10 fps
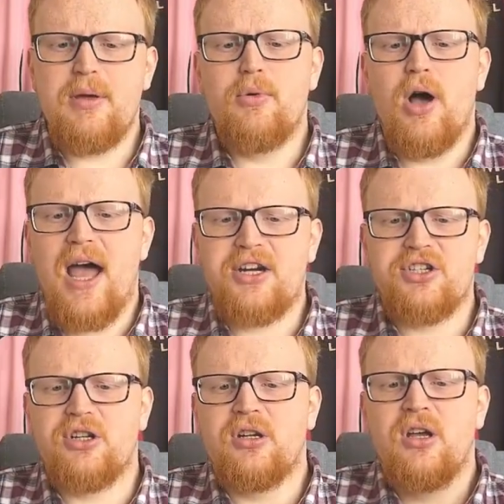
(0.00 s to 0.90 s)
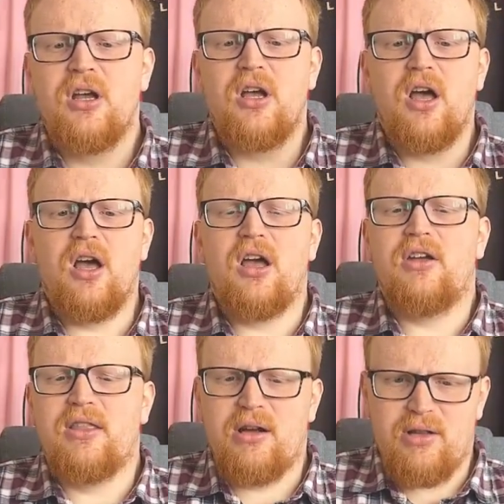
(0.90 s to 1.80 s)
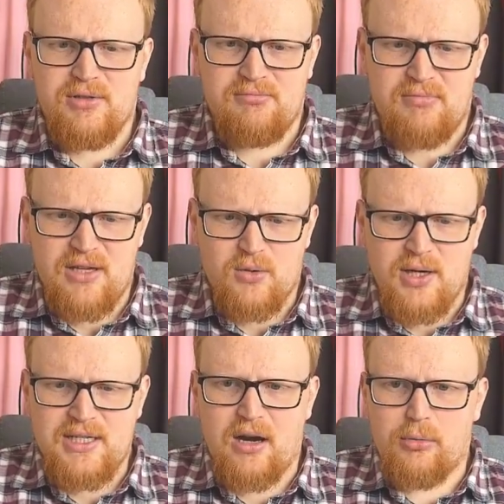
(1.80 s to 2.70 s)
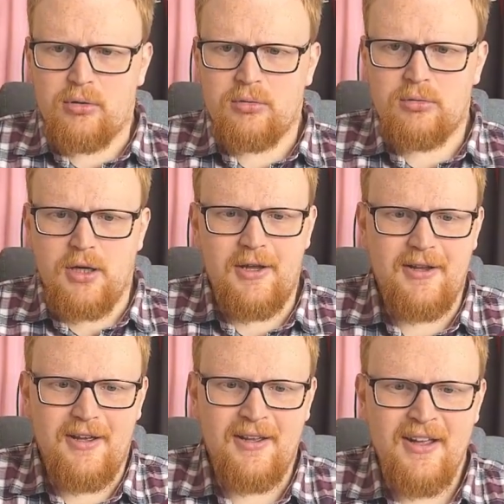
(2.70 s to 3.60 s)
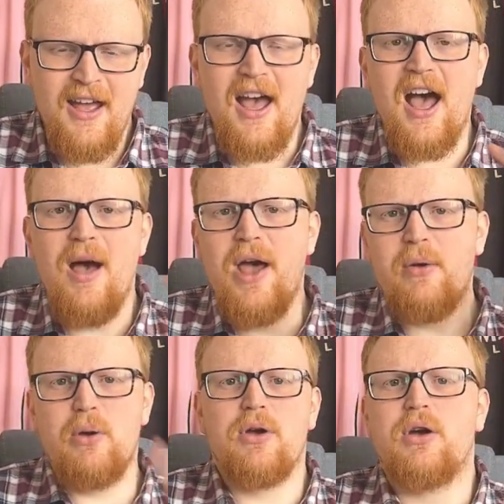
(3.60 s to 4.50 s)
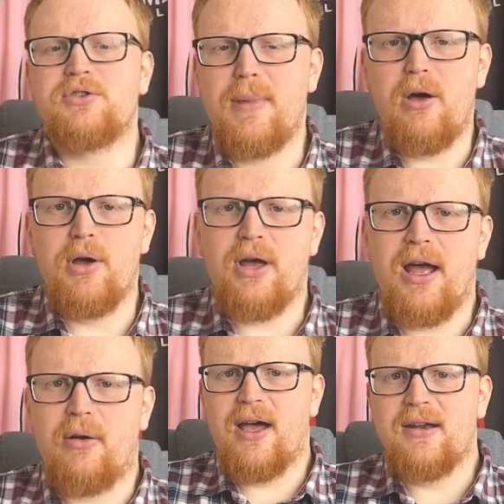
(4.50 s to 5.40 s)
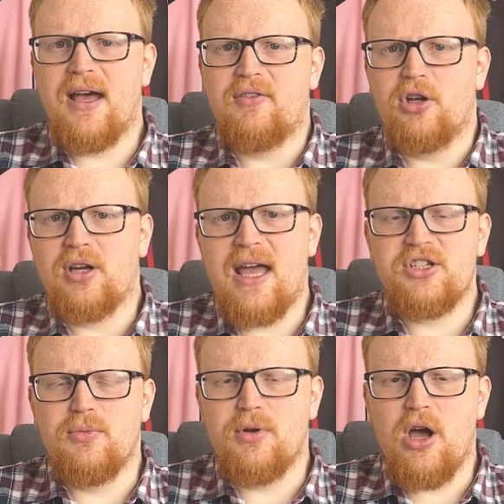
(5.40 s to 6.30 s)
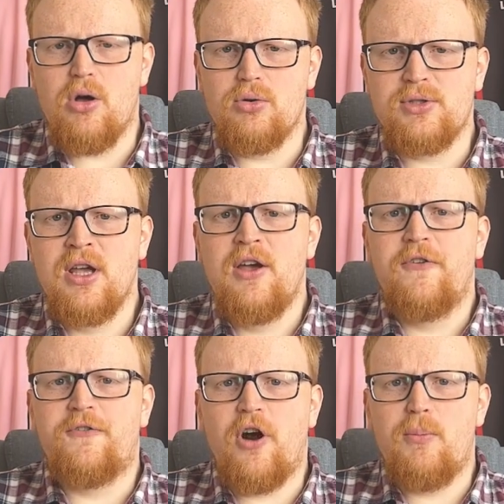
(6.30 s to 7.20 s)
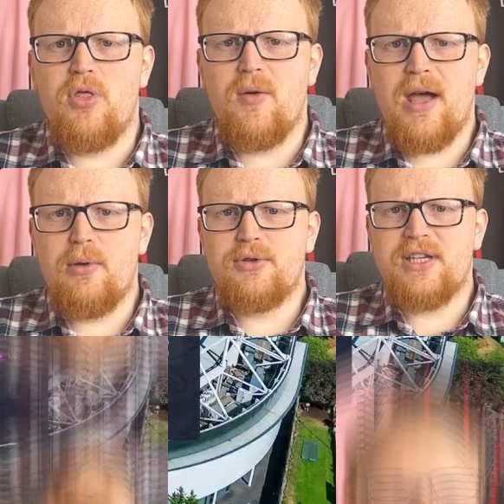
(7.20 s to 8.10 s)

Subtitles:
more action in that one. That's quite terrible. Anyway, we'll go to Malmo now have a look at some goals from the Malmo save.